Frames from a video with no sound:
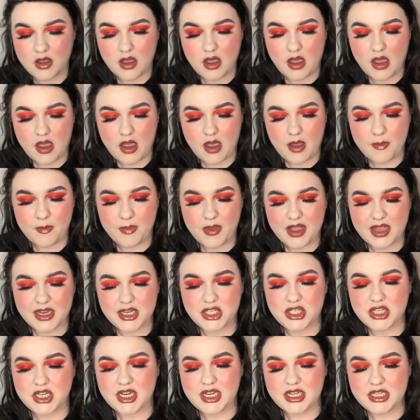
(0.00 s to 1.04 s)
But
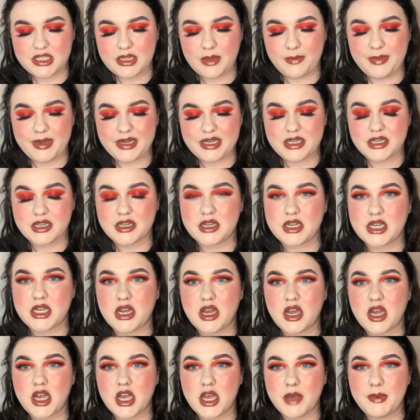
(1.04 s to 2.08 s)
she is
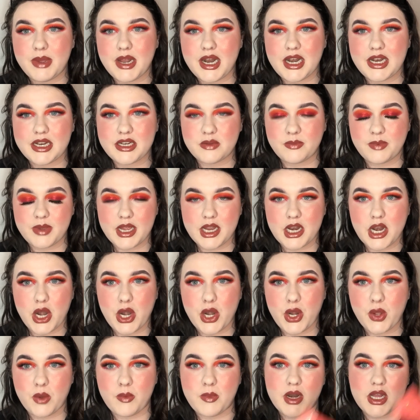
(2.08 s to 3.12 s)
a little bit
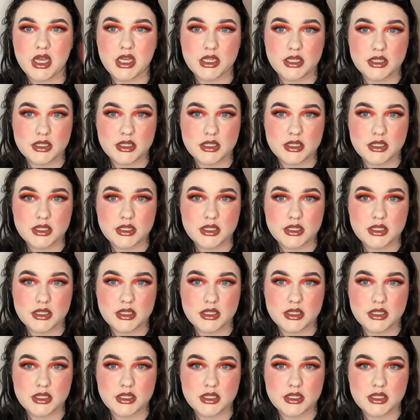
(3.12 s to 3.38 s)
luminous.